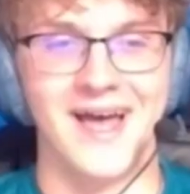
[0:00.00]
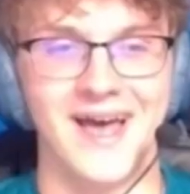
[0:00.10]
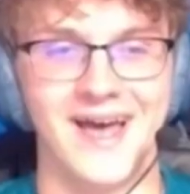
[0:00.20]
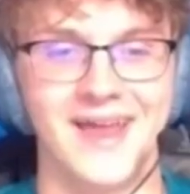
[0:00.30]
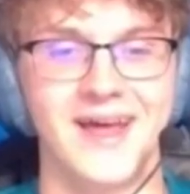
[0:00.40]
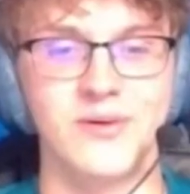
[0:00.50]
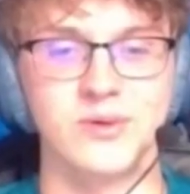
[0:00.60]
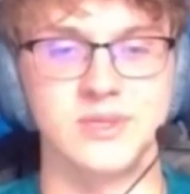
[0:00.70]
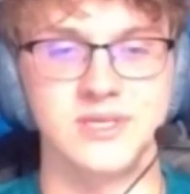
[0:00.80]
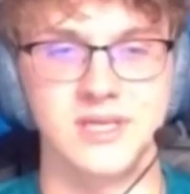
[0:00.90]
And I will
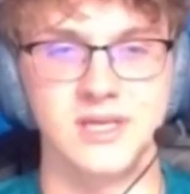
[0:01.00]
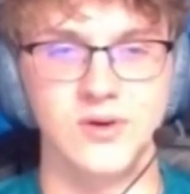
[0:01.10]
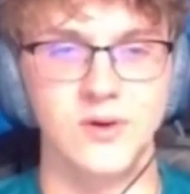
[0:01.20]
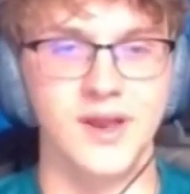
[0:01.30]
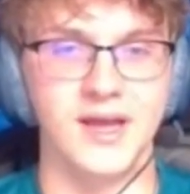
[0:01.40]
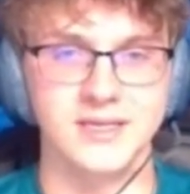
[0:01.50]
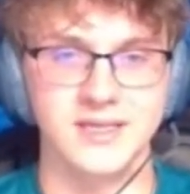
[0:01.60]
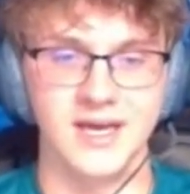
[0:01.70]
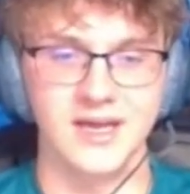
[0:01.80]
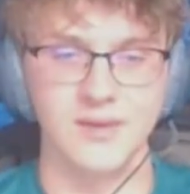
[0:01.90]
see you next
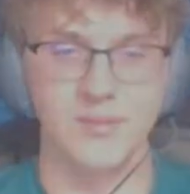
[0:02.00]
time.